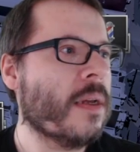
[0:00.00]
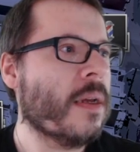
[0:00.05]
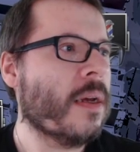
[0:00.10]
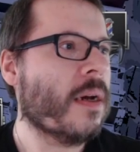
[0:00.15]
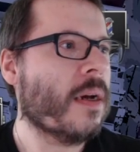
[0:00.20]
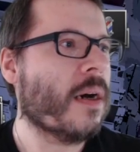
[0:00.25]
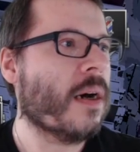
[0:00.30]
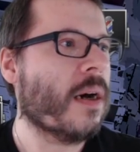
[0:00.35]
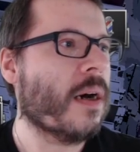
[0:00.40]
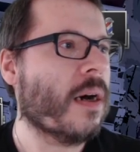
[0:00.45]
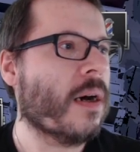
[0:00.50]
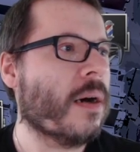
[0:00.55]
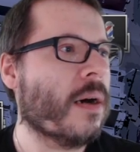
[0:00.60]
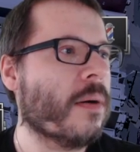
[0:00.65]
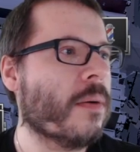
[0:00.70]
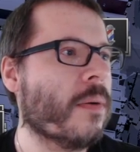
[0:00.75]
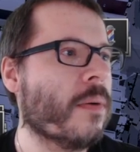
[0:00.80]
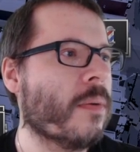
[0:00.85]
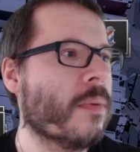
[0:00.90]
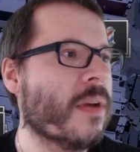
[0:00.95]

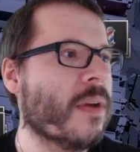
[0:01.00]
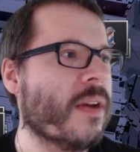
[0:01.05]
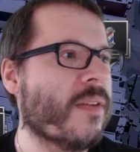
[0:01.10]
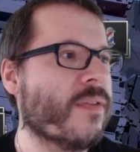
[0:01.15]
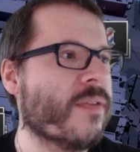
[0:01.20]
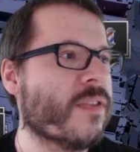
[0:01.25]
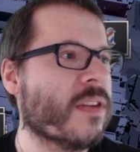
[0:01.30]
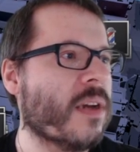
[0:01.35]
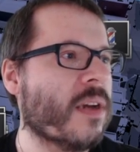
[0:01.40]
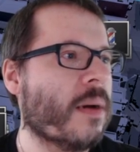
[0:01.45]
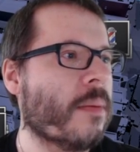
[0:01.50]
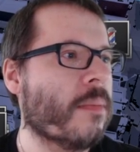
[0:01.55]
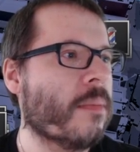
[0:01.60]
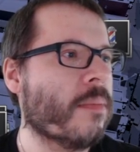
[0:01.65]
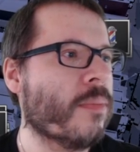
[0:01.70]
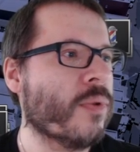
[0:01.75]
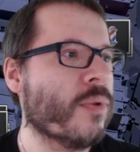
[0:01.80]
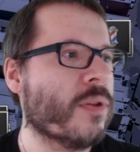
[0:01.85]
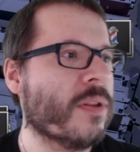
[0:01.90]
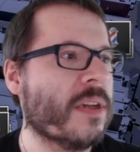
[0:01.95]
We have some
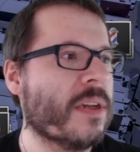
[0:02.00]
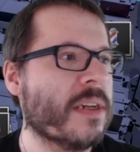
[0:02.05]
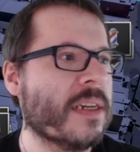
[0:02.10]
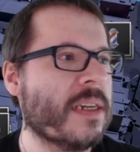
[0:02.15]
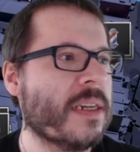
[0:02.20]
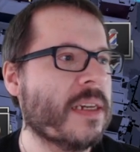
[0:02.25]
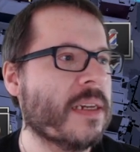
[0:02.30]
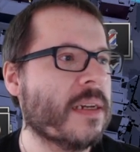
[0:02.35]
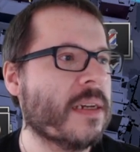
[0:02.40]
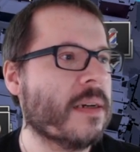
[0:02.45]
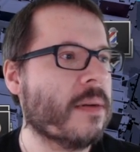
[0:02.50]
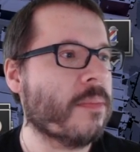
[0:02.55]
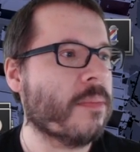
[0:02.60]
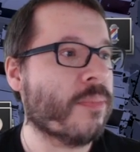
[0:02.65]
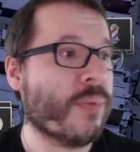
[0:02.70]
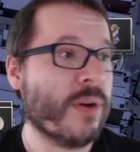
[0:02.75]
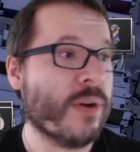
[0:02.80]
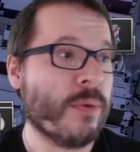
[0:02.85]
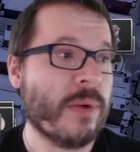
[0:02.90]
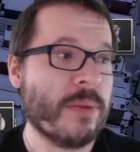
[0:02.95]
bootlegging,
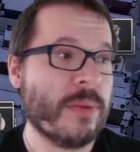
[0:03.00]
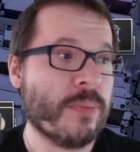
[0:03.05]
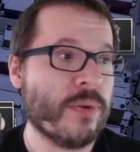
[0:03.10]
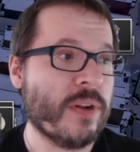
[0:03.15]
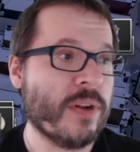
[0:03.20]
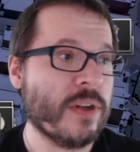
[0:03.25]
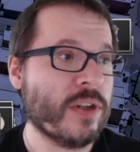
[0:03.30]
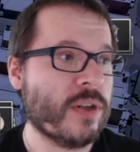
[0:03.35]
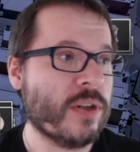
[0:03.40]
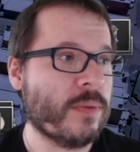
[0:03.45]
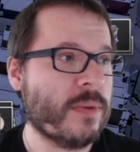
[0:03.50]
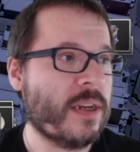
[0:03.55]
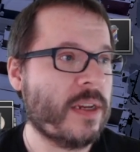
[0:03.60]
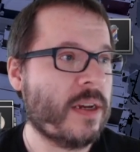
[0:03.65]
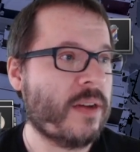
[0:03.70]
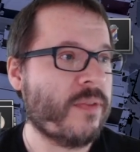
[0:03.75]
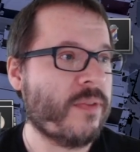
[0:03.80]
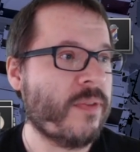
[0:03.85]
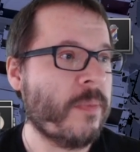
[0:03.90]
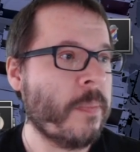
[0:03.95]
brick wine production we
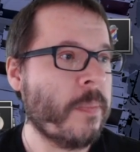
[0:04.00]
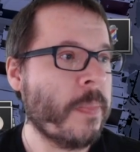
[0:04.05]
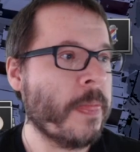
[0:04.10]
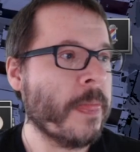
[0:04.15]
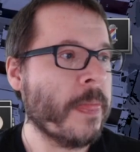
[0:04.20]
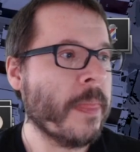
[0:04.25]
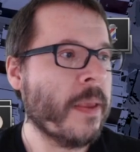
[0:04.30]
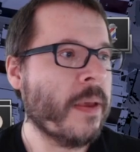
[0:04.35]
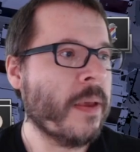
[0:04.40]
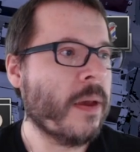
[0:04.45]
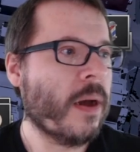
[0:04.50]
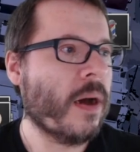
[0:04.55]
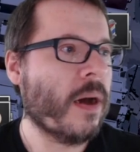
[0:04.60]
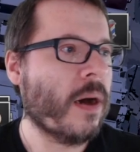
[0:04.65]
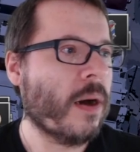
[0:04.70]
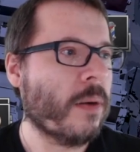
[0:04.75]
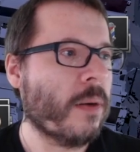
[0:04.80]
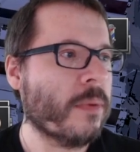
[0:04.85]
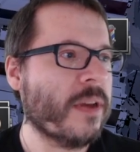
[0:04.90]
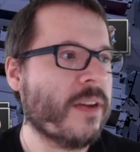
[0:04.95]
have
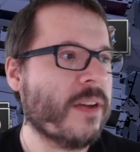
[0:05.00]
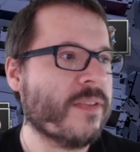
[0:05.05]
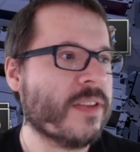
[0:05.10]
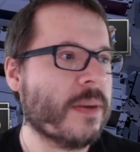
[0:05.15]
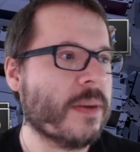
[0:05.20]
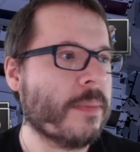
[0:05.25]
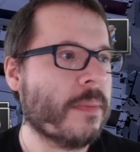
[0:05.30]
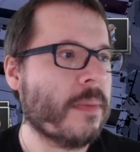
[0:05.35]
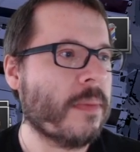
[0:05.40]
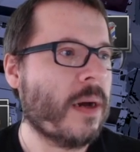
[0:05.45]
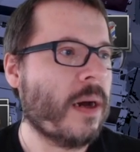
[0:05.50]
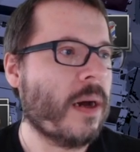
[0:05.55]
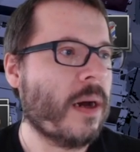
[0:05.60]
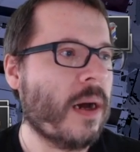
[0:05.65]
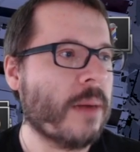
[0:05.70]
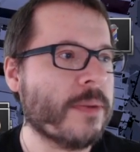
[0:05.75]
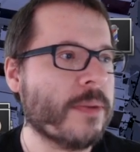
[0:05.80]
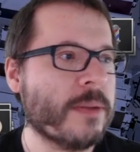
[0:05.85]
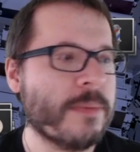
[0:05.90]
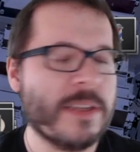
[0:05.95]
some
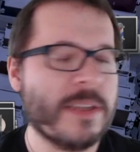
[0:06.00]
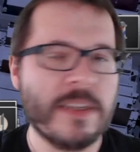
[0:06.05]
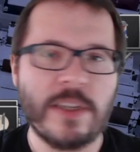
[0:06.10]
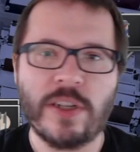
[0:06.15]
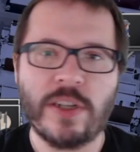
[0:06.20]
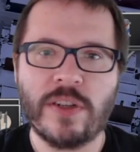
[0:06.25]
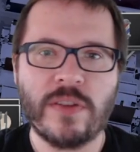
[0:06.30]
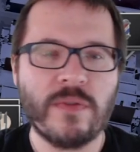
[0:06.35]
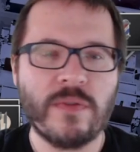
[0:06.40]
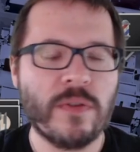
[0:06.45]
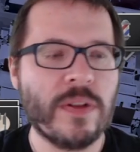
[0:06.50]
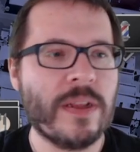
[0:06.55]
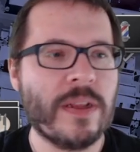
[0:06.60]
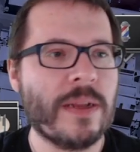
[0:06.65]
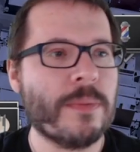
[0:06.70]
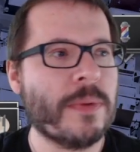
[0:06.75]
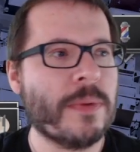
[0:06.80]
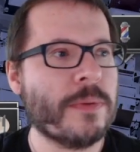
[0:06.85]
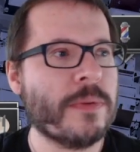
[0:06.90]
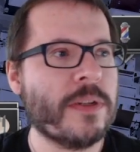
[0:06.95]
optimizations for
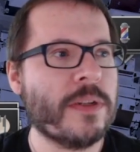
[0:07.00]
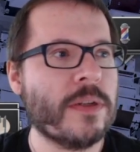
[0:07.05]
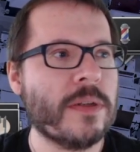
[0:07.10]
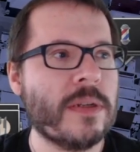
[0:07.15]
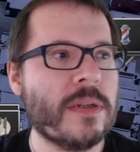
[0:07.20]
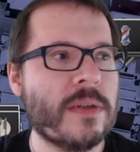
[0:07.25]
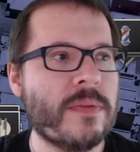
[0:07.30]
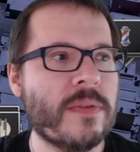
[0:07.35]
that, but we don't have